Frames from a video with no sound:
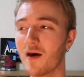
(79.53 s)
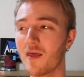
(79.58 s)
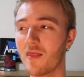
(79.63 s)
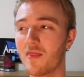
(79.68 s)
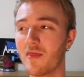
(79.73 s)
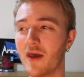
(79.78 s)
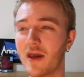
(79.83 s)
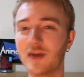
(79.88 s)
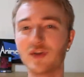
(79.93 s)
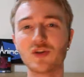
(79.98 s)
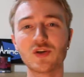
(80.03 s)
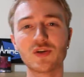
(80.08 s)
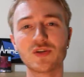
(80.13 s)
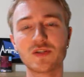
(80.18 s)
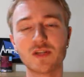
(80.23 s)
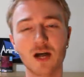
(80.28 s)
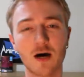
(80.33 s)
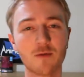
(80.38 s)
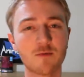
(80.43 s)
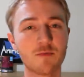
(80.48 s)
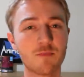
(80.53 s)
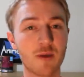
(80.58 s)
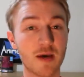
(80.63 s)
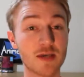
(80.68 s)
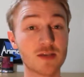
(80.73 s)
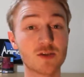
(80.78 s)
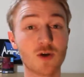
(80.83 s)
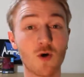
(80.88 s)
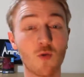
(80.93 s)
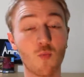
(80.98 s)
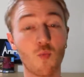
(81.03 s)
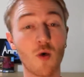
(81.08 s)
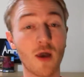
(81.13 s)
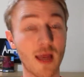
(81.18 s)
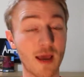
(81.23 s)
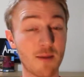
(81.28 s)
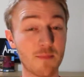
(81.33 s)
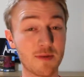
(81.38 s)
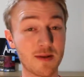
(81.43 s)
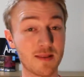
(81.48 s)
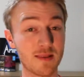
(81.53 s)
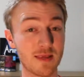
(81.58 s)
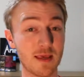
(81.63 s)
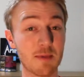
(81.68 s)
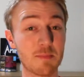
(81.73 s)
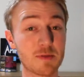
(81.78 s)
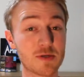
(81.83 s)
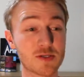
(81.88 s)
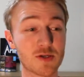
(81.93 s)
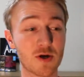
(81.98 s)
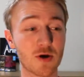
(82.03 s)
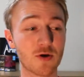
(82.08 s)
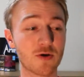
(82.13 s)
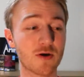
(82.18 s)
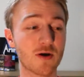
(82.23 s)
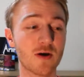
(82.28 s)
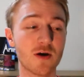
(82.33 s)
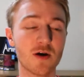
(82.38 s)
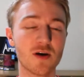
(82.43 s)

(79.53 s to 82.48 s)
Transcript: They just dubbed based on what happened in the episode.